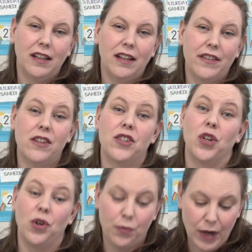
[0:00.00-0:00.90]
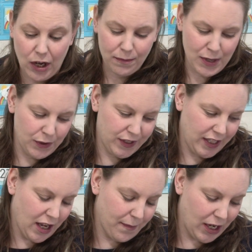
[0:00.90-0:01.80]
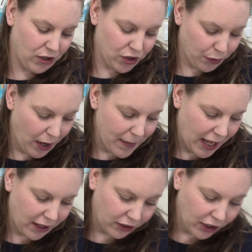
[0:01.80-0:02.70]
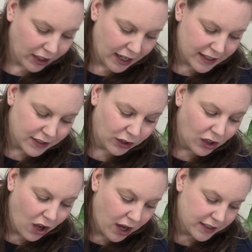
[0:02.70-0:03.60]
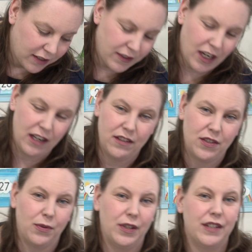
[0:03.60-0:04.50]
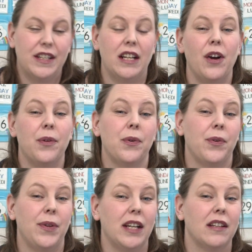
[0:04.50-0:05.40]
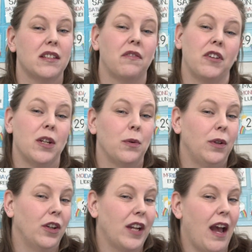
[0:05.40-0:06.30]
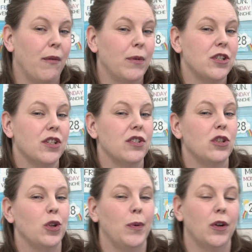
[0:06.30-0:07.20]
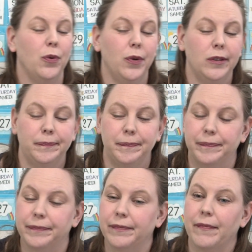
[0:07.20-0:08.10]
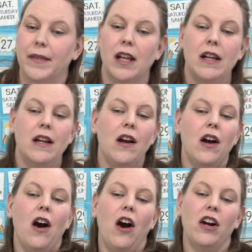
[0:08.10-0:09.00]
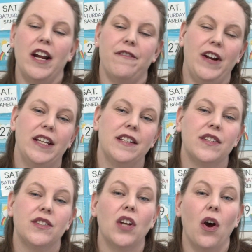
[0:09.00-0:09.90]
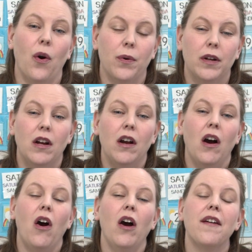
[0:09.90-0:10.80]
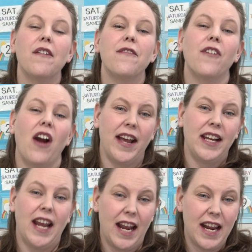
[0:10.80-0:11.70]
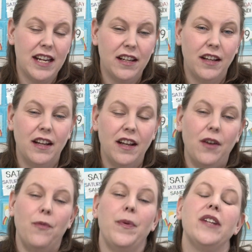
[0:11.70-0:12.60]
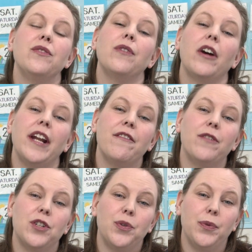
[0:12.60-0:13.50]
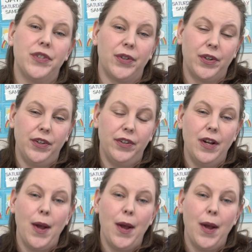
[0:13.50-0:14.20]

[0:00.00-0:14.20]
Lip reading: The Tyrrell Museum in Drumheller has lots of dinosaurs and other things for you to look at, which is super cool. All right, friends, so on Friday, we do not have Virtual Circle,